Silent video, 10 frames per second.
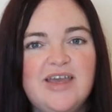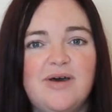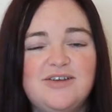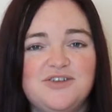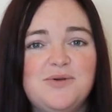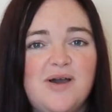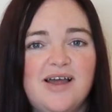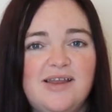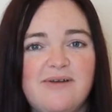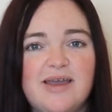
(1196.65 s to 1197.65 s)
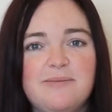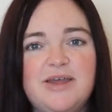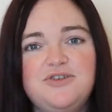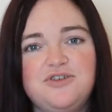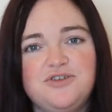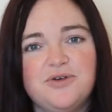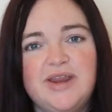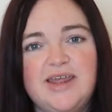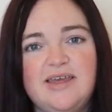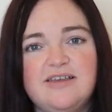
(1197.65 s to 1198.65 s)
I do highly recommend you
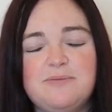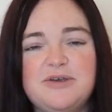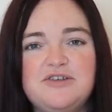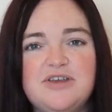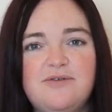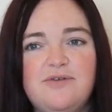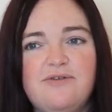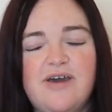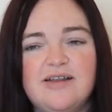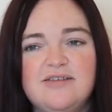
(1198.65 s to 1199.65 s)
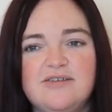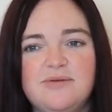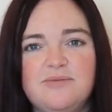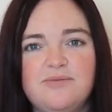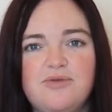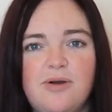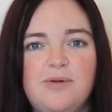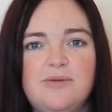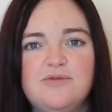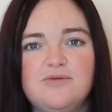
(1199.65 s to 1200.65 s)
join it, especially if you've had some
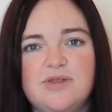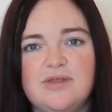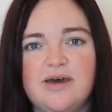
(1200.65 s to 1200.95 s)
problems with